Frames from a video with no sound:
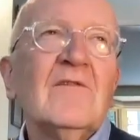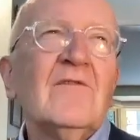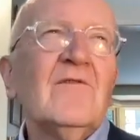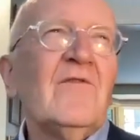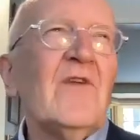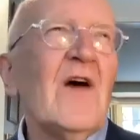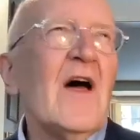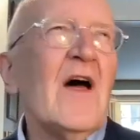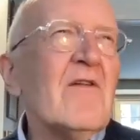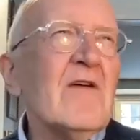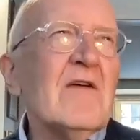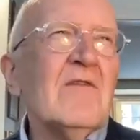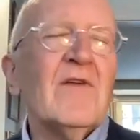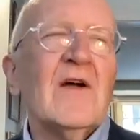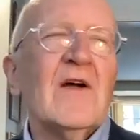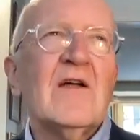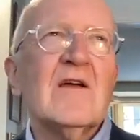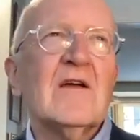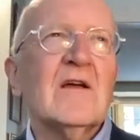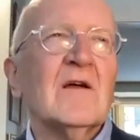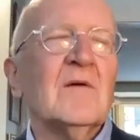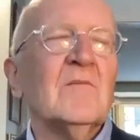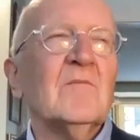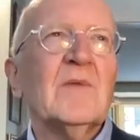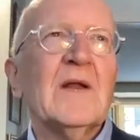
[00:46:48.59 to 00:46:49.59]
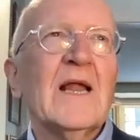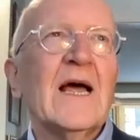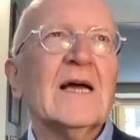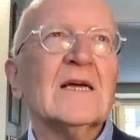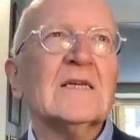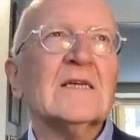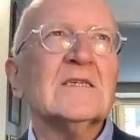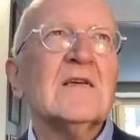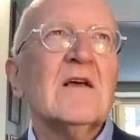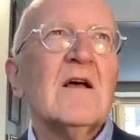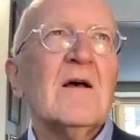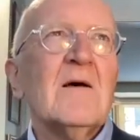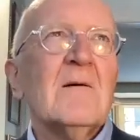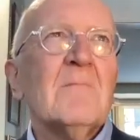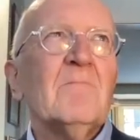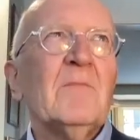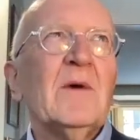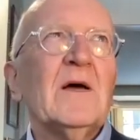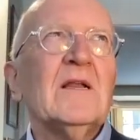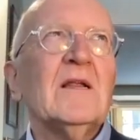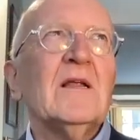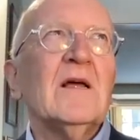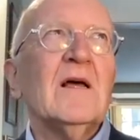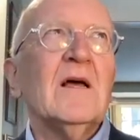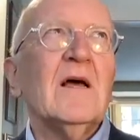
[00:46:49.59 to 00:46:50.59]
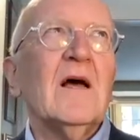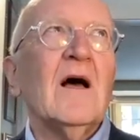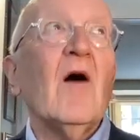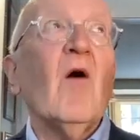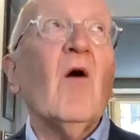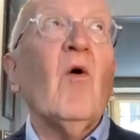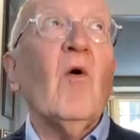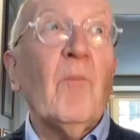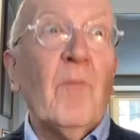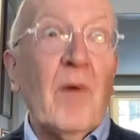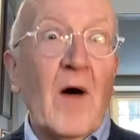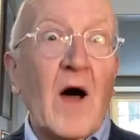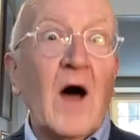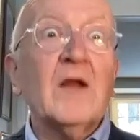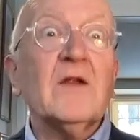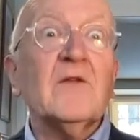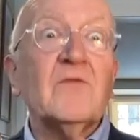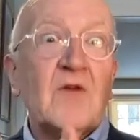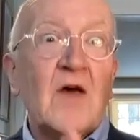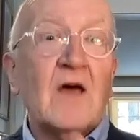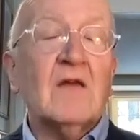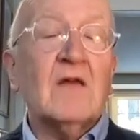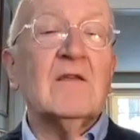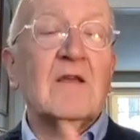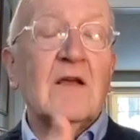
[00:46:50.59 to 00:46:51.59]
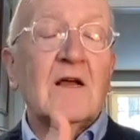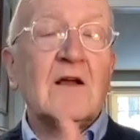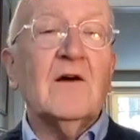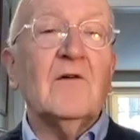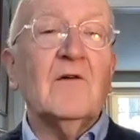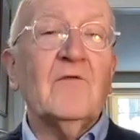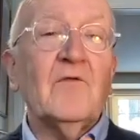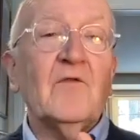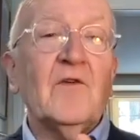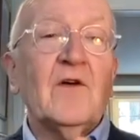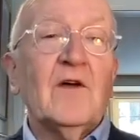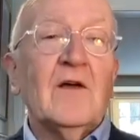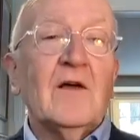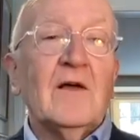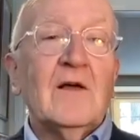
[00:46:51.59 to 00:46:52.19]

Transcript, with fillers: Very very complex, but all part of that thing of